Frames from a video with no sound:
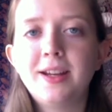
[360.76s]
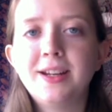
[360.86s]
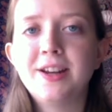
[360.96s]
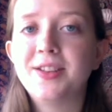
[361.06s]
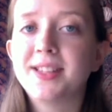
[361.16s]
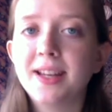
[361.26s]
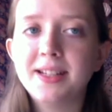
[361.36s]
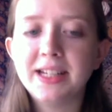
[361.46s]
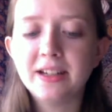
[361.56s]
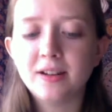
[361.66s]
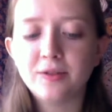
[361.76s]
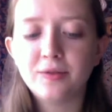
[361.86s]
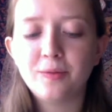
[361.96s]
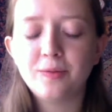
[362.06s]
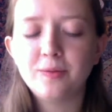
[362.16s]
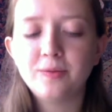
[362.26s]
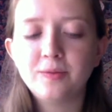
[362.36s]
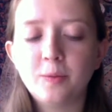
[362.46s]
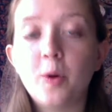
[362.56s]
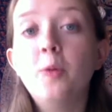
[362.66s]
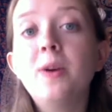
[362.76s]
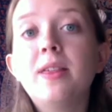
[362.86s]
Now, this idea of what we